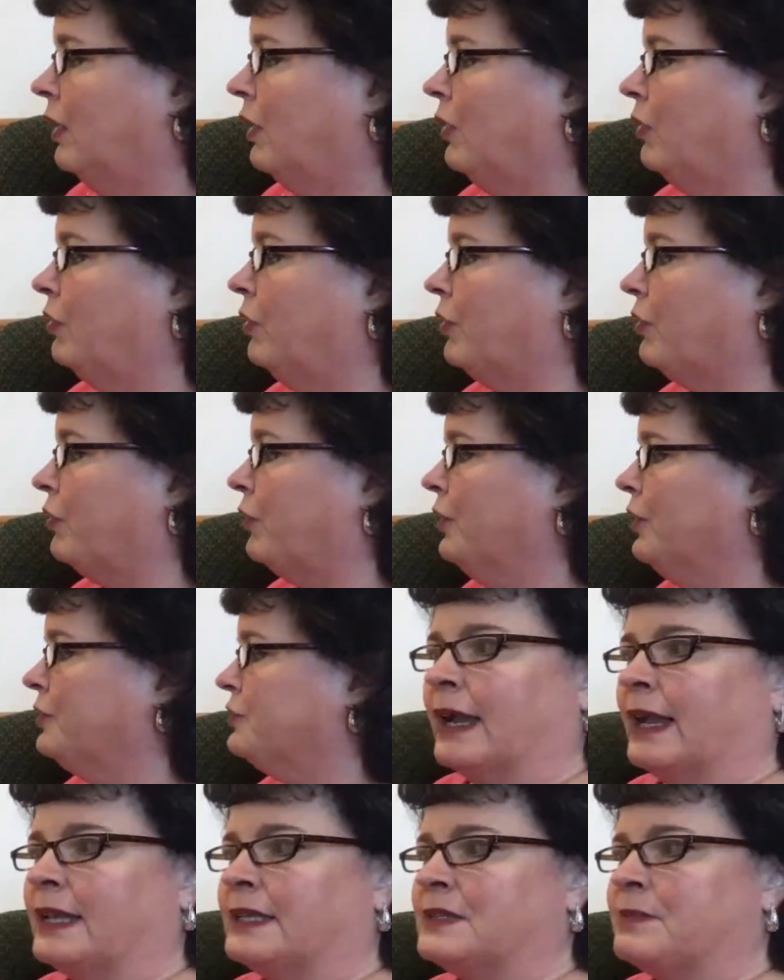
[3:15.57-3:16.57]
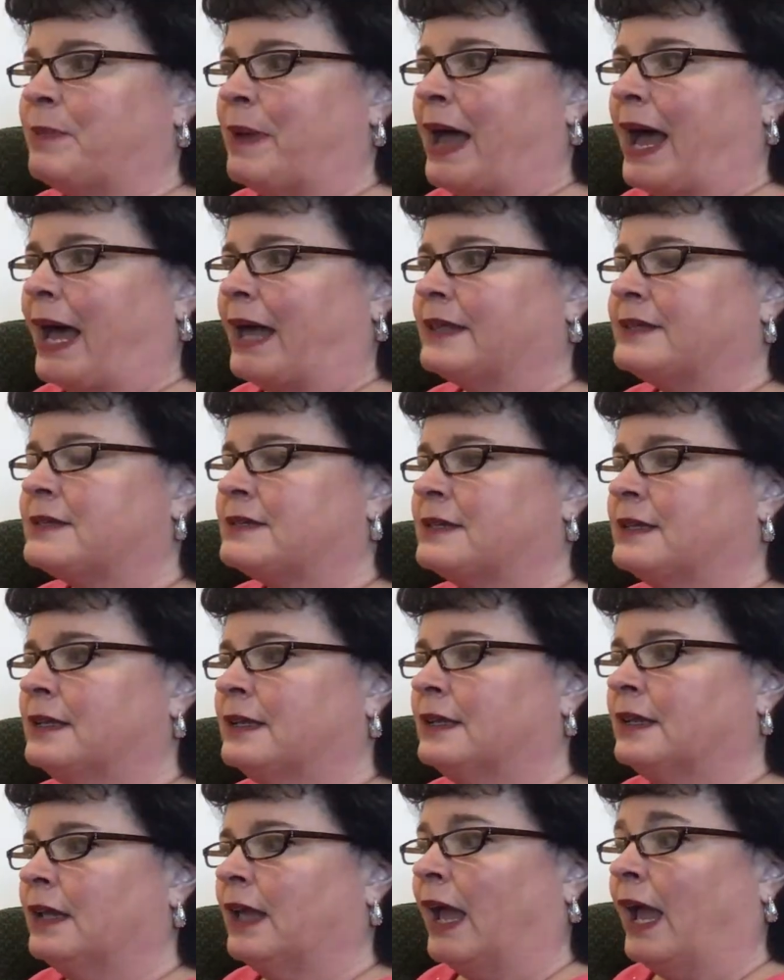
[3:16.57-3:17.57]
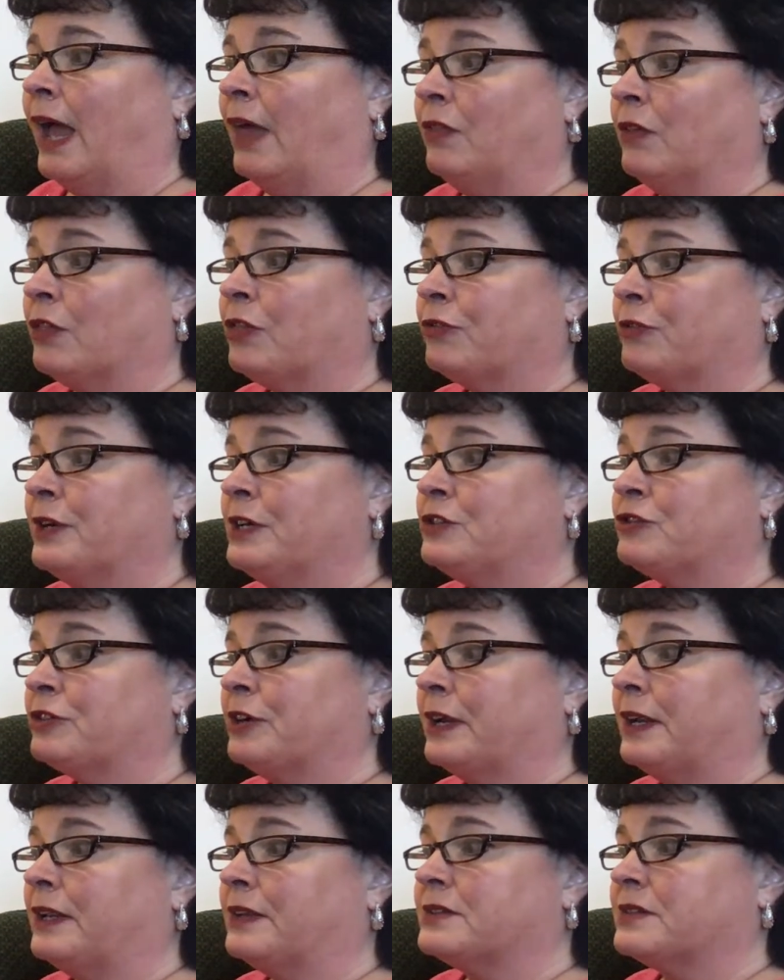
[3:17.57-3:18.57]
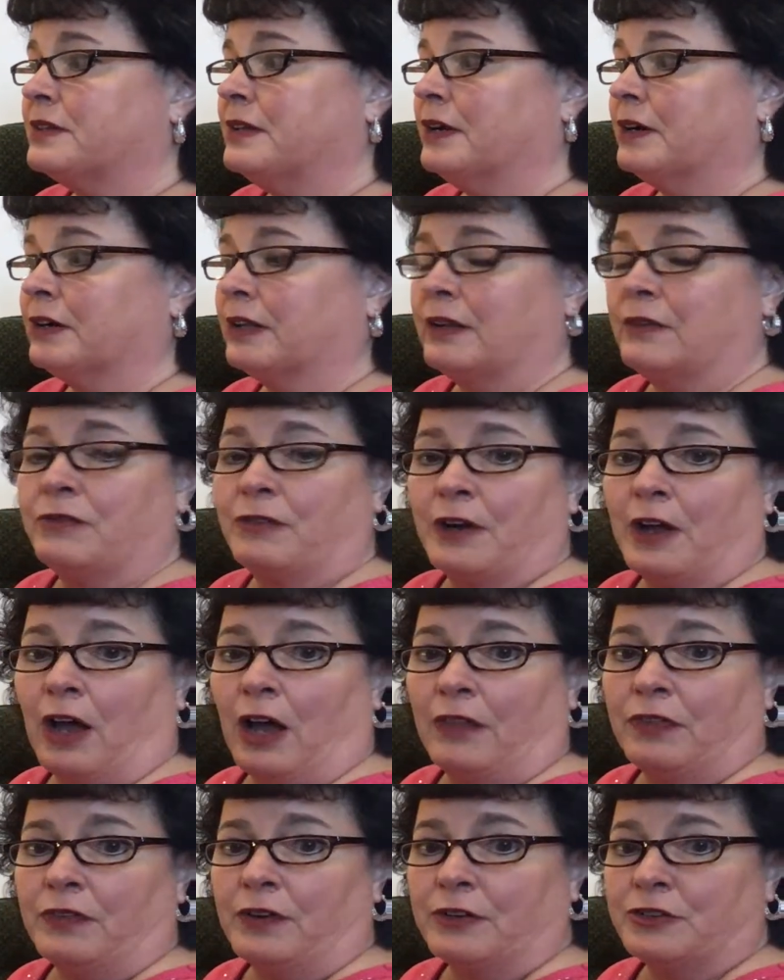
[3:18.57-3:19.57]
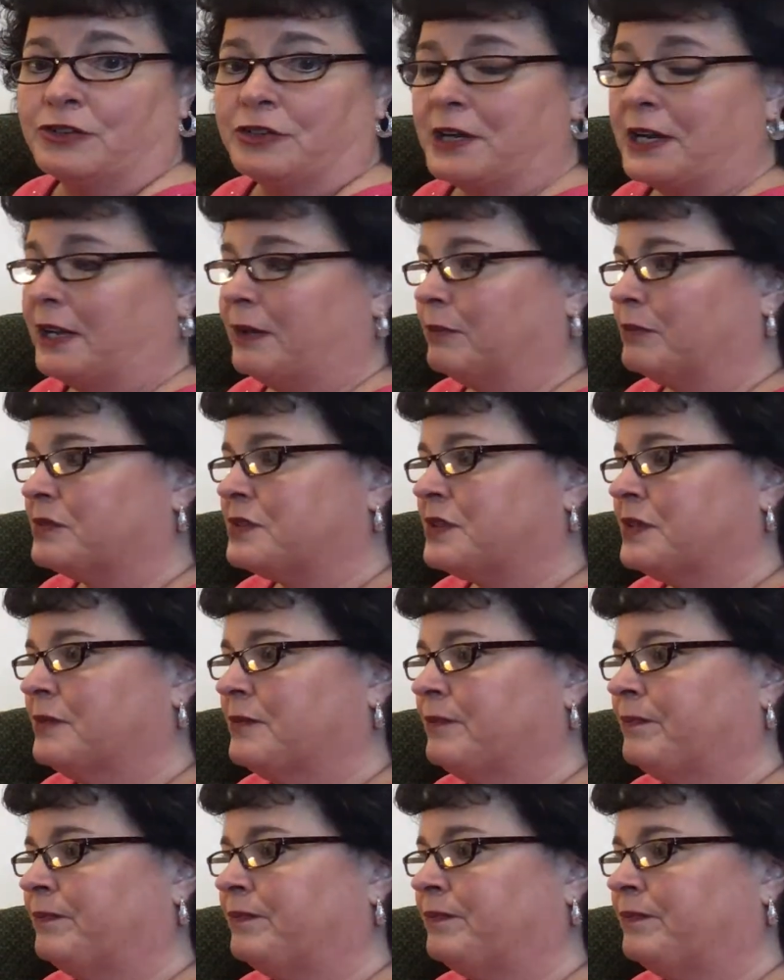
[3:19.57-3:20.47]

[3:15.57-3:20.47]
The third nights passed, and the three trees nearly forgot their dreams.